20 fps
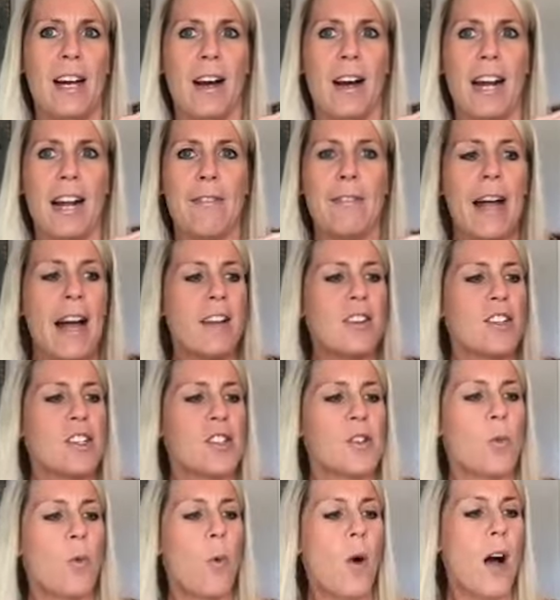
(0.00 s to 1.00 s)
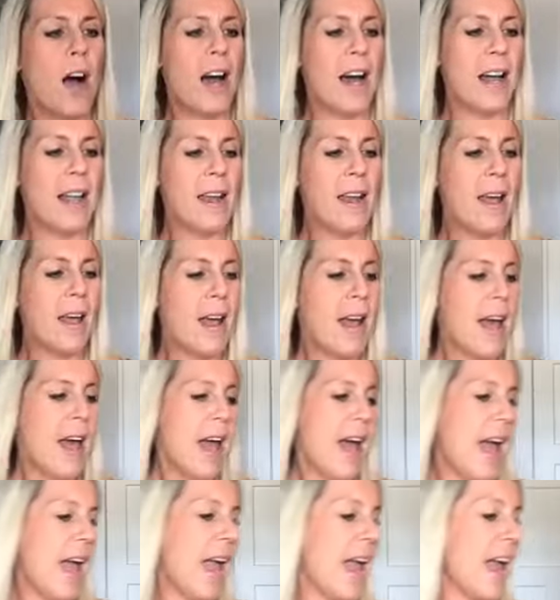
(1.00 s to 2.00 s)
All right, I've got just 1,
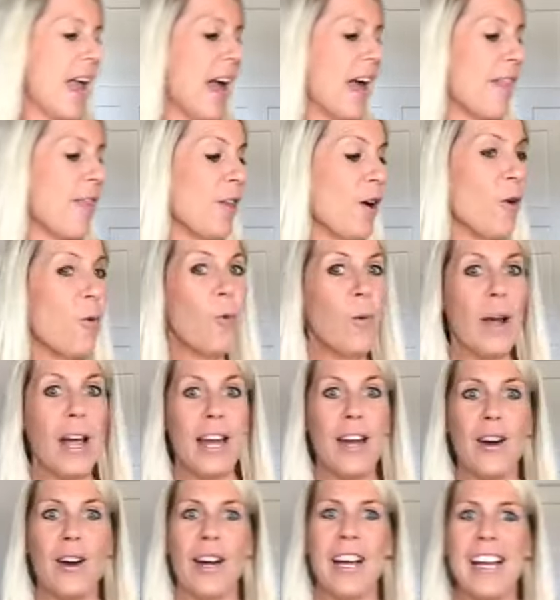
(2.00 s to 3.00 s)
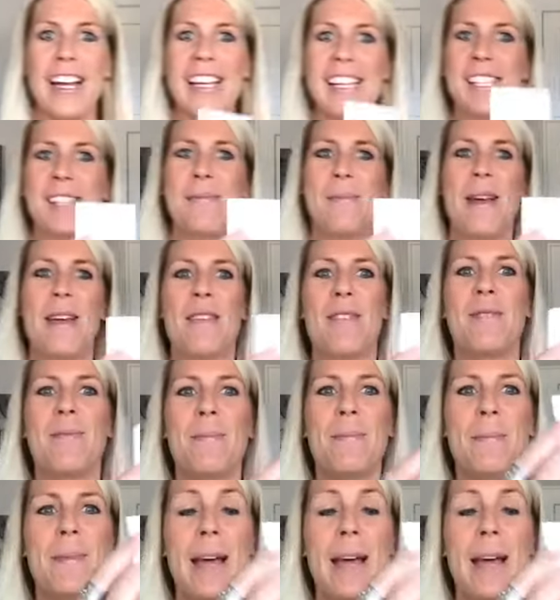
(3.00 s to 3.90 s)
and the winner is Myth